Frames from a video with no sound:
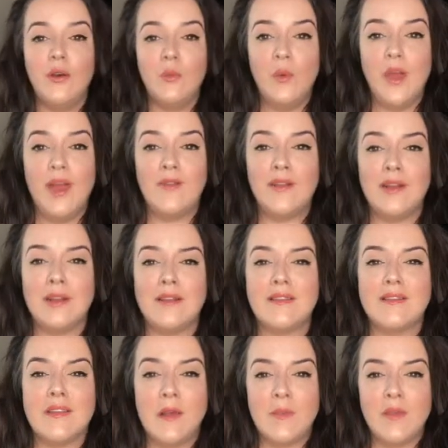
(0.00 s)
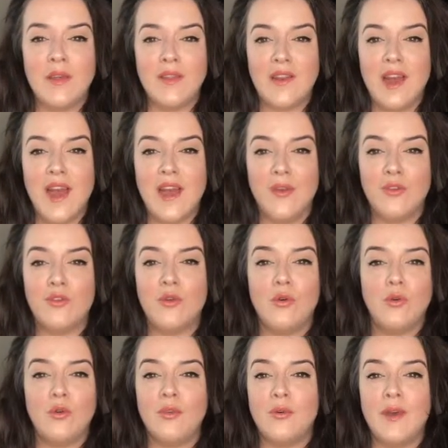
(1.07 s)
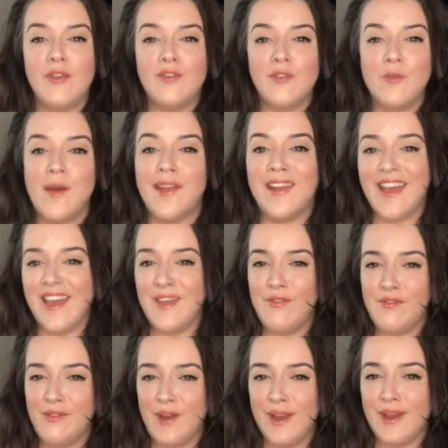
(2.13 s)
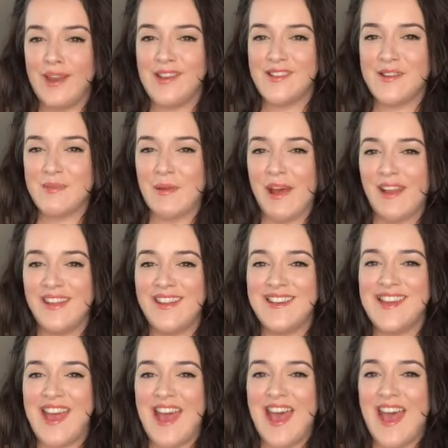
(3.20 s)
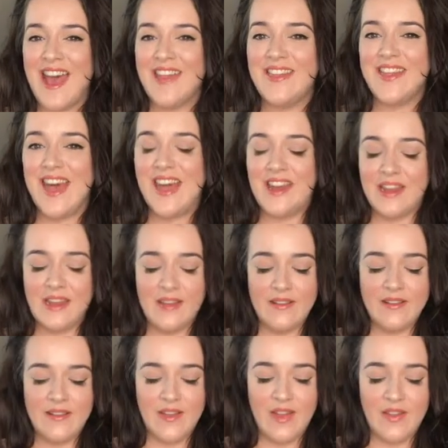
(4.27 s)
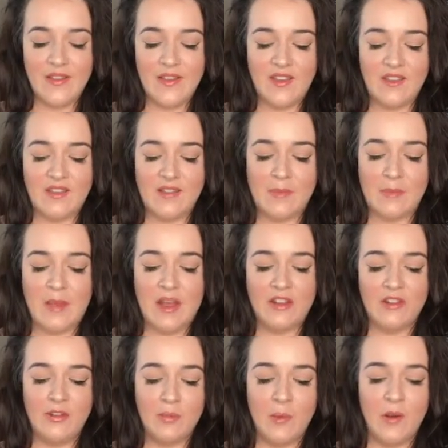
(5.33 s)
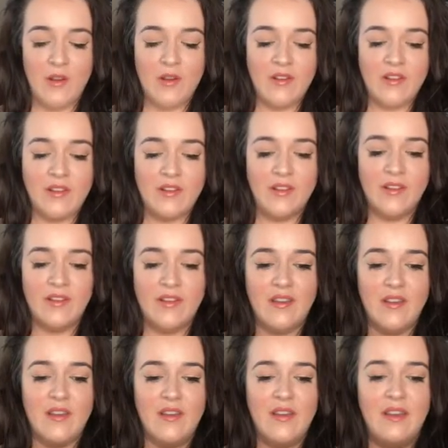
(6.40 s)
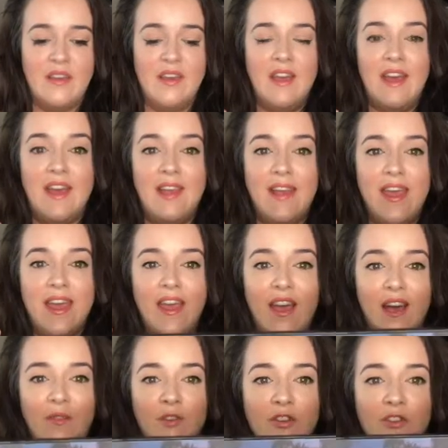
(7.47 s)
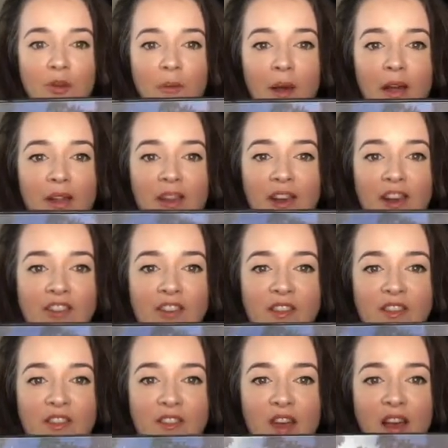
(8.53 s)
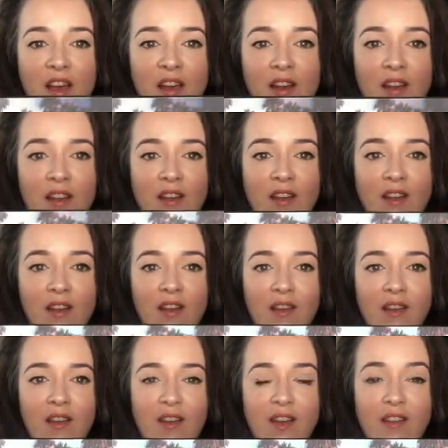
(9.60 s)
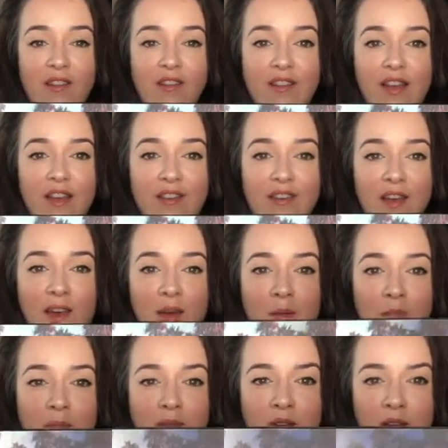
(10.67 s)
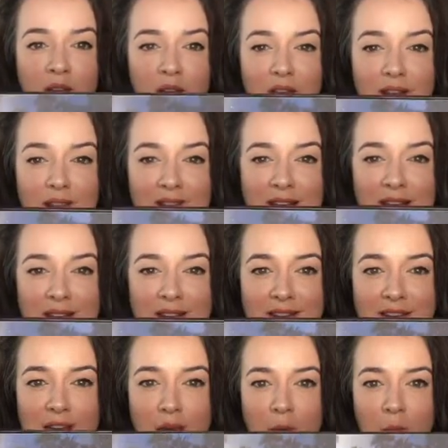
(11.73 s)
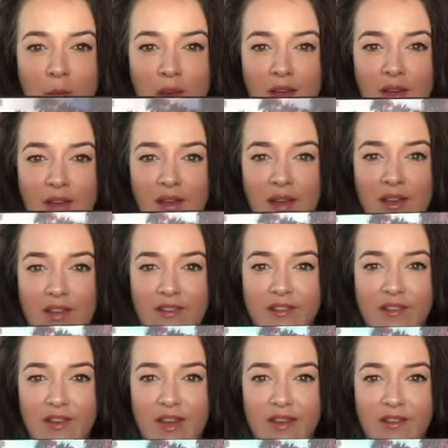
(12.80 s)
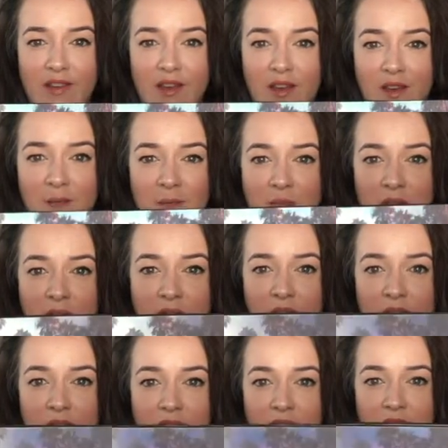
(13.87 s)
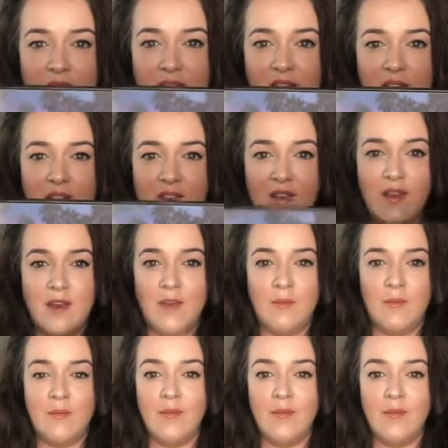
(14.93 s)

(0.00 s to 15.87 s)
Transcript: We have a little something that hails all the way from LA for our next palette, and that is the Smashbox LA Cover Shop palette. Now check this out. It's daytime, it's nighttime. It's daytime, it's nighttime.